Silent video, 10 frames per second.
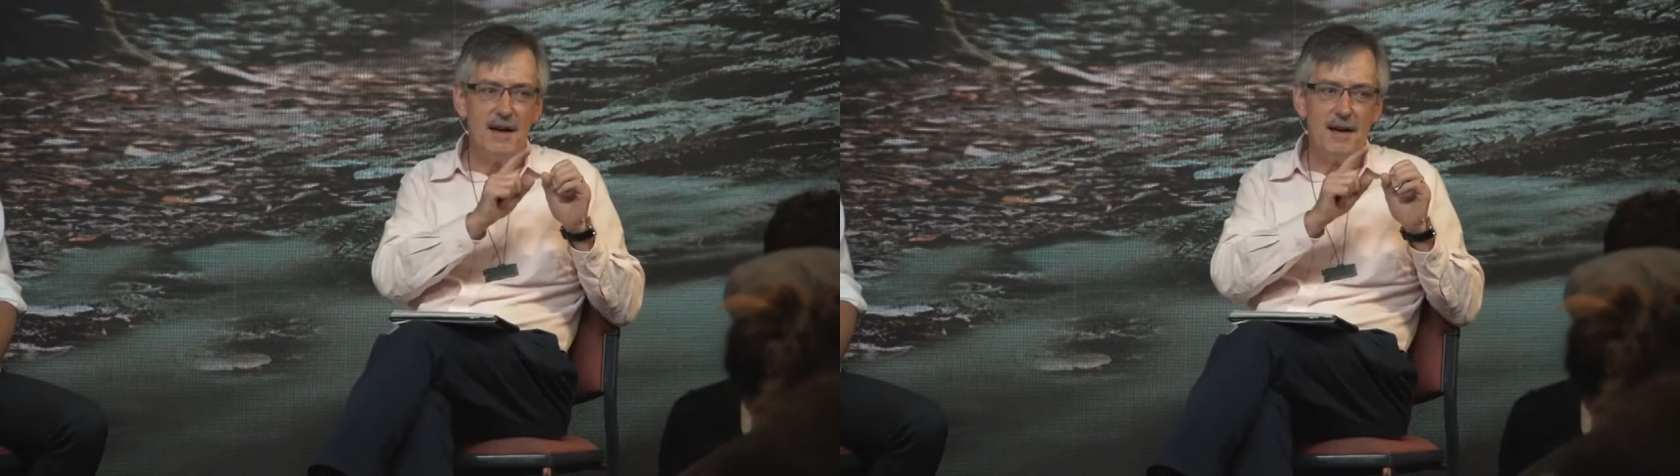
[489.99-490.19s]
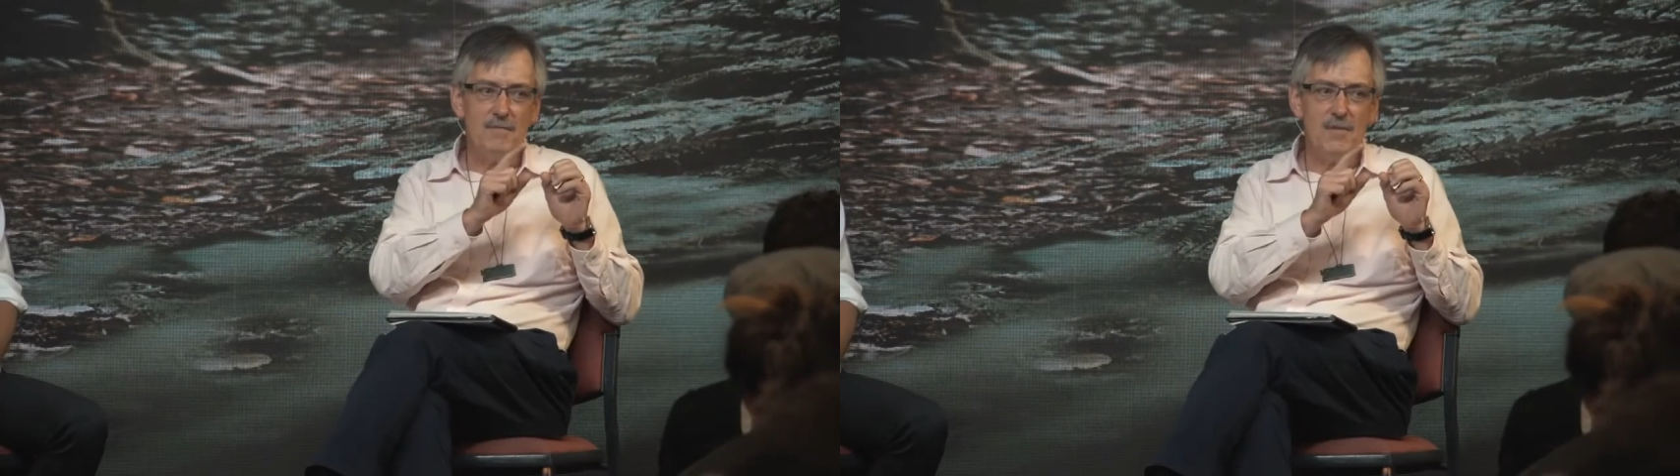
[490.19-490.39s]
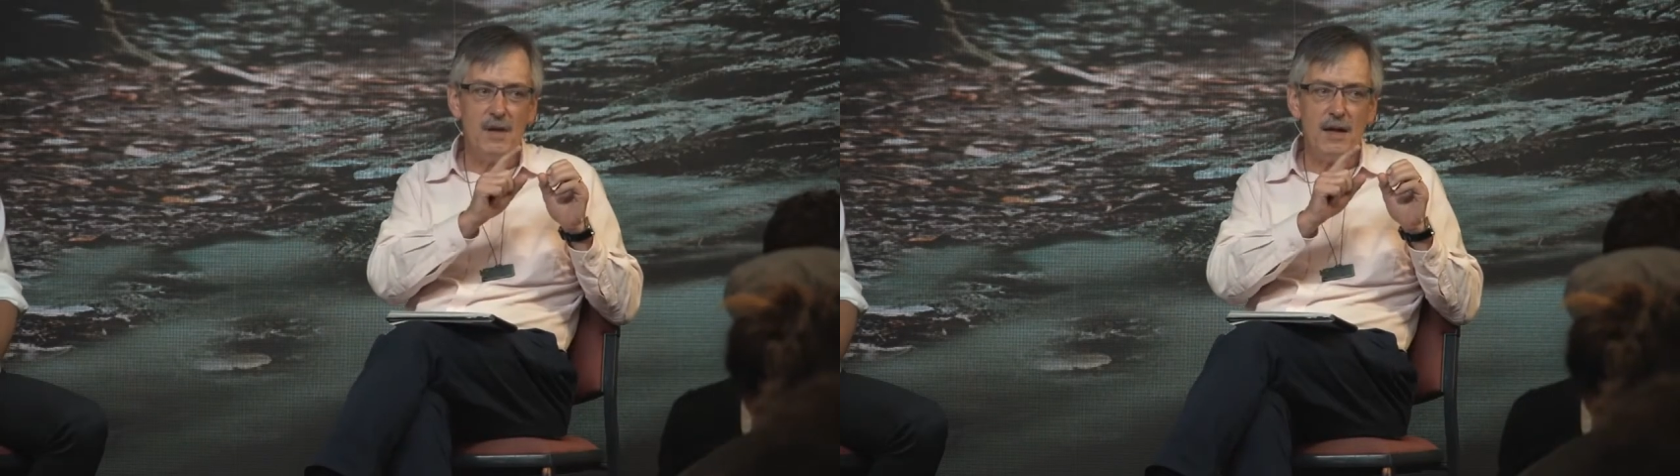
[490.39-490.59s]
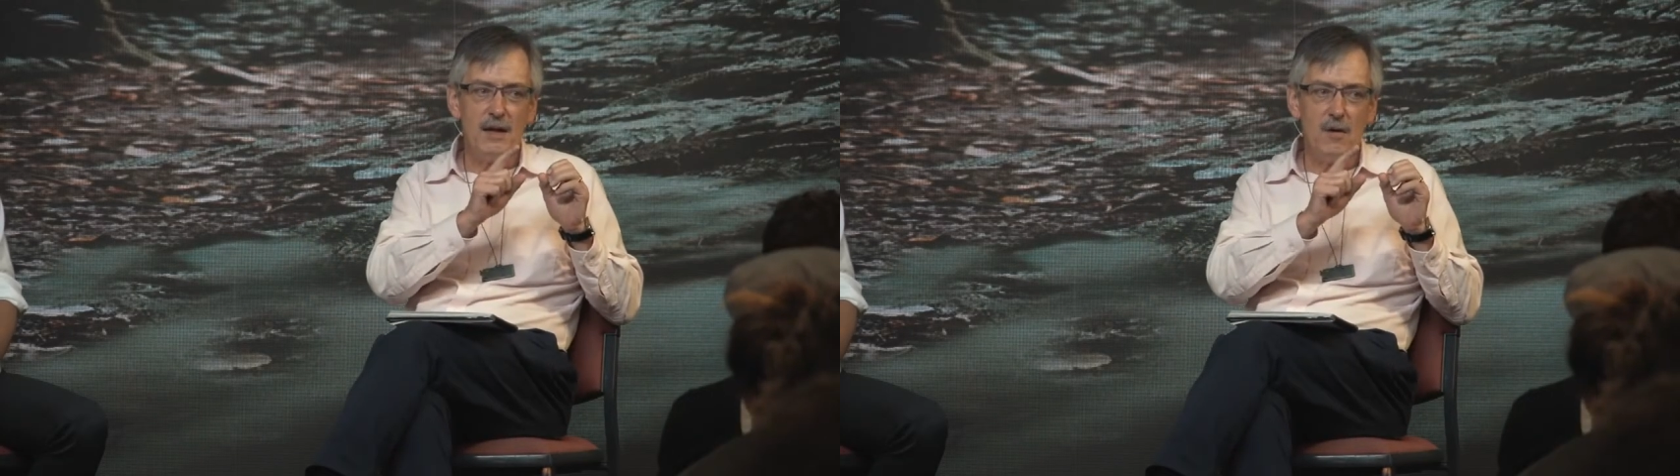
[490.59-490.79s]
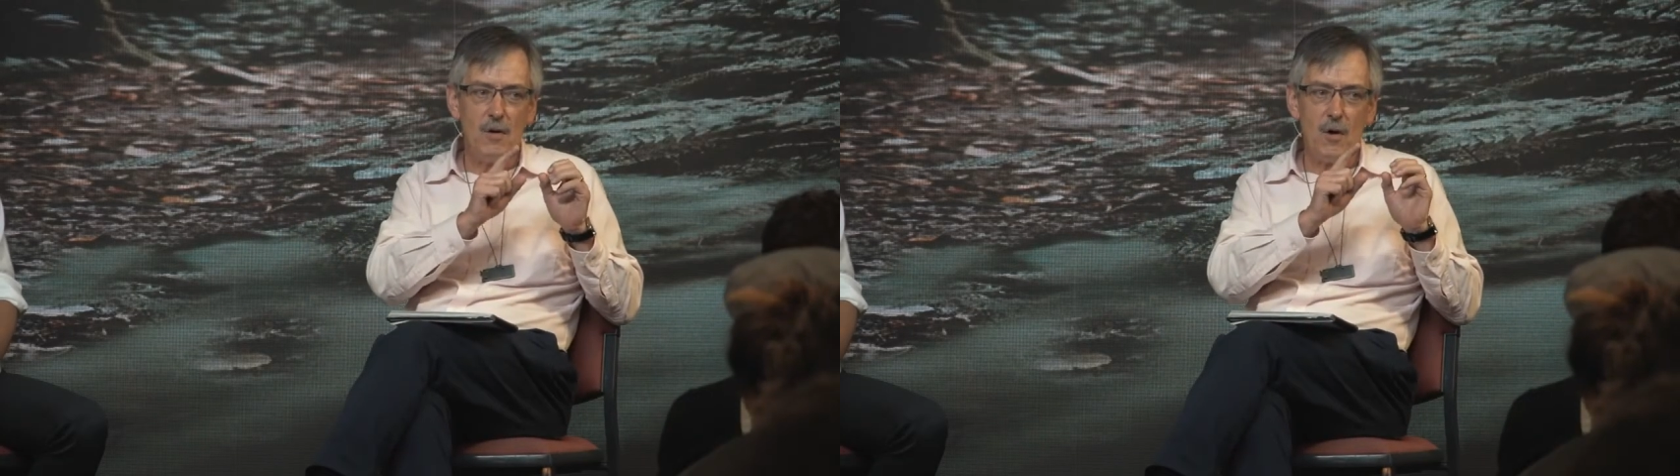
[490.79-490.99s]

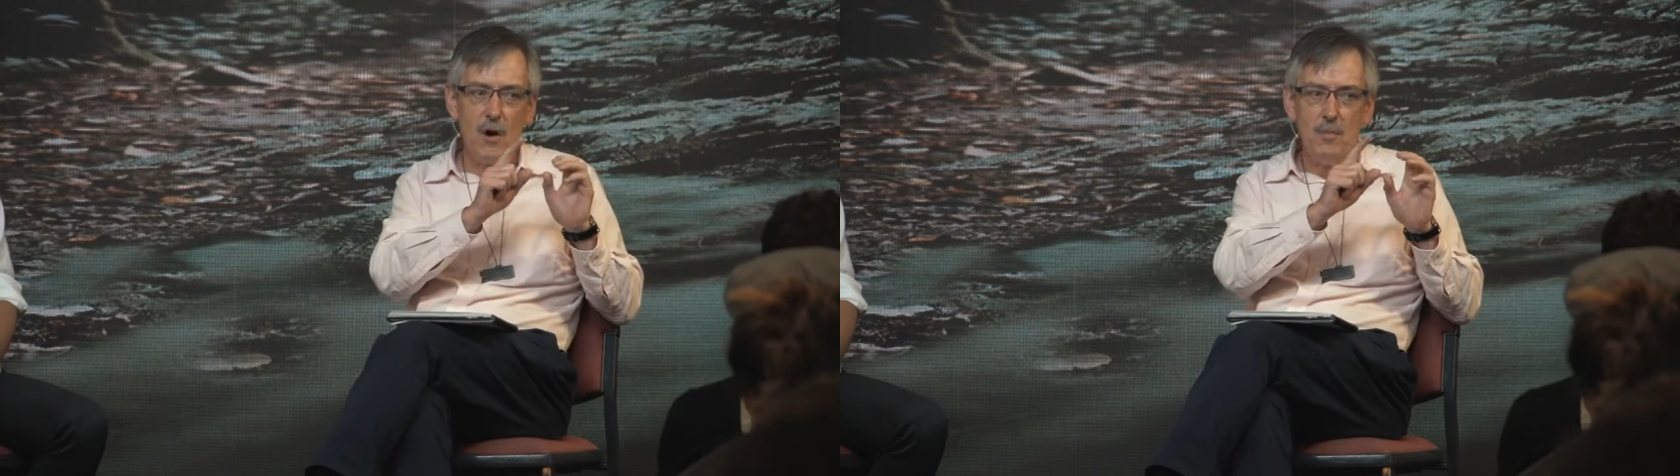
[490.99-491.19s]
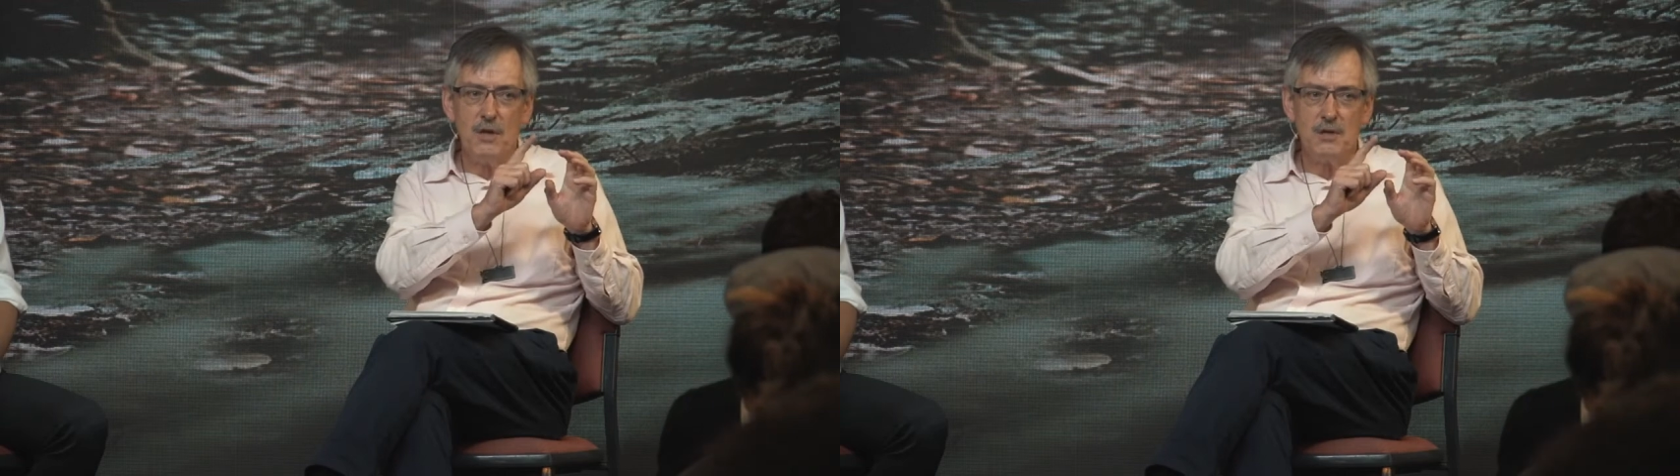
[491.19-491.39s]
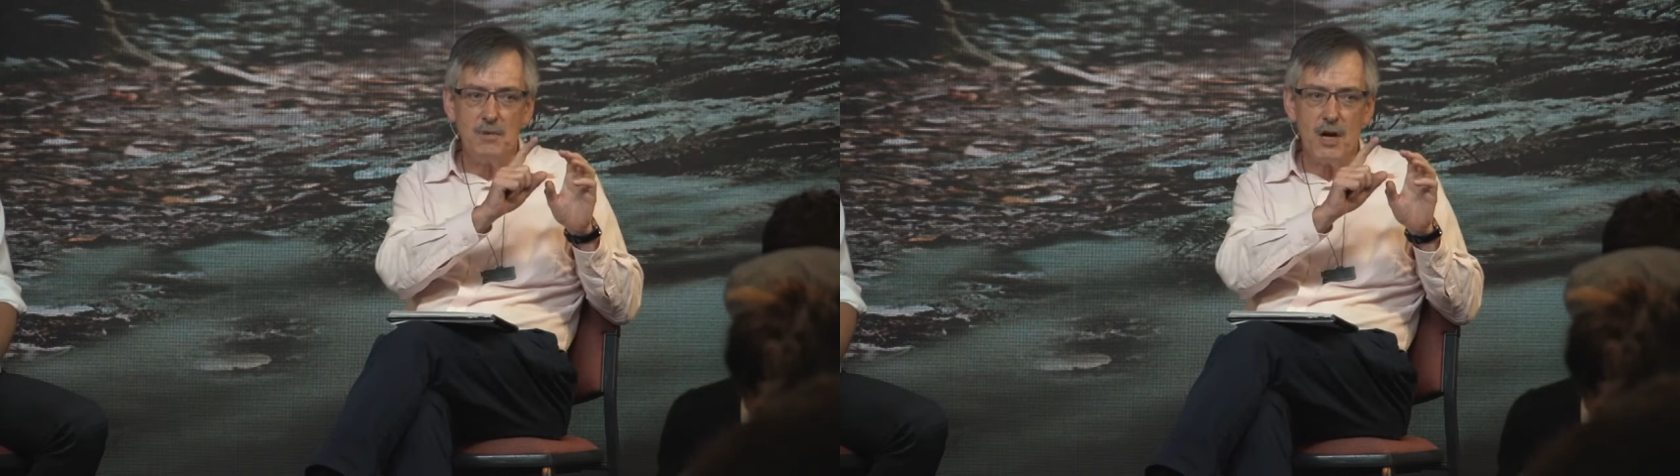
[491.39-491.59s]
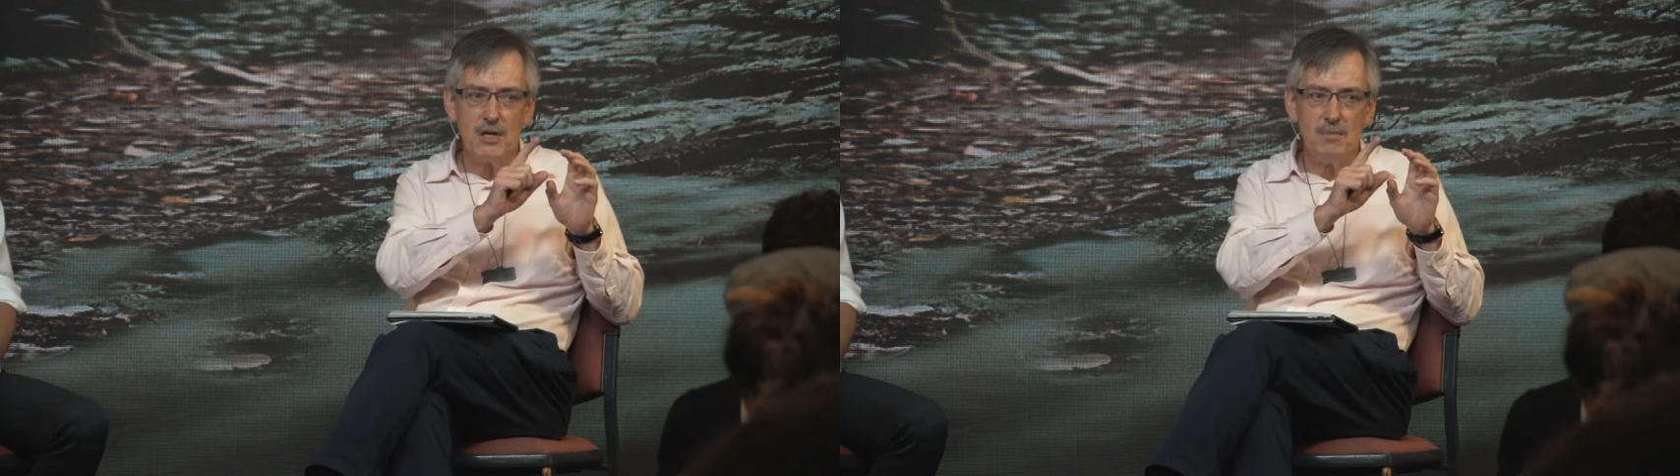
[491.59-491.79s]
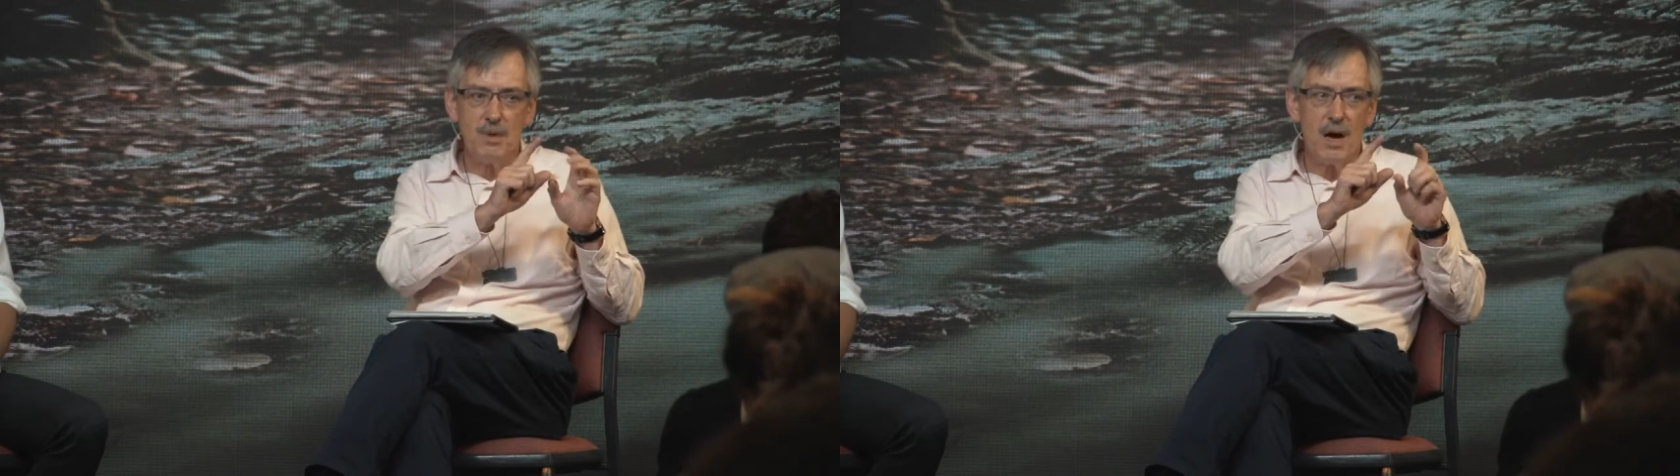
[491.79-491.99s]
the hope and
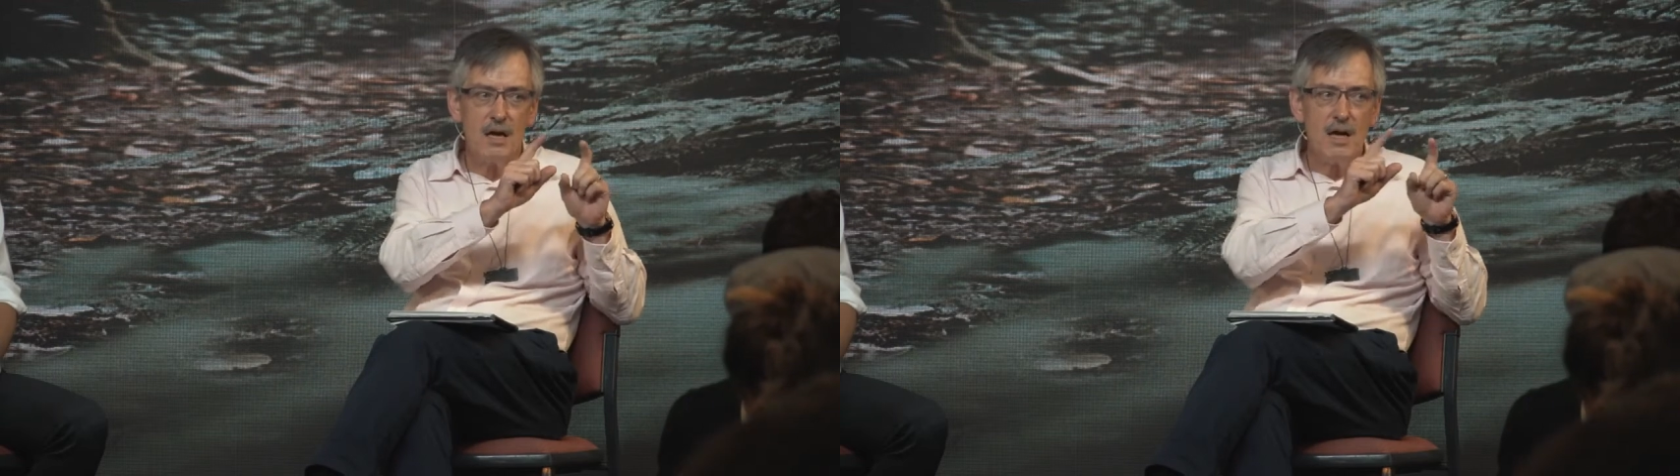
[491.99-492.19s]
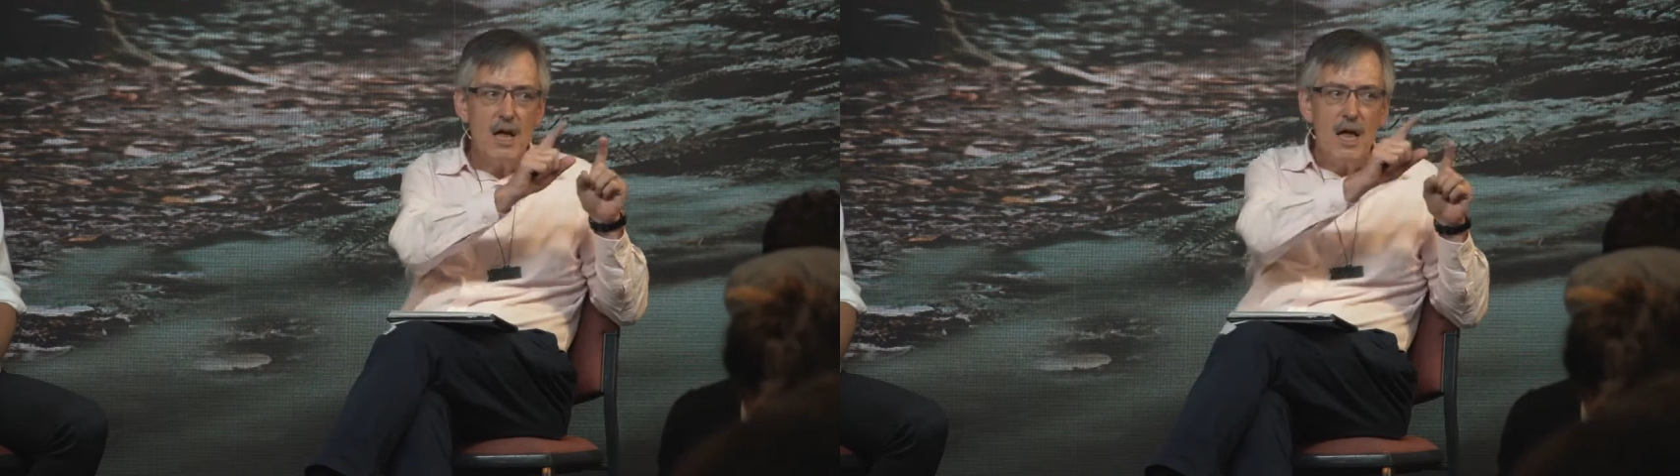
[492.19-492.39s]
inspiration part.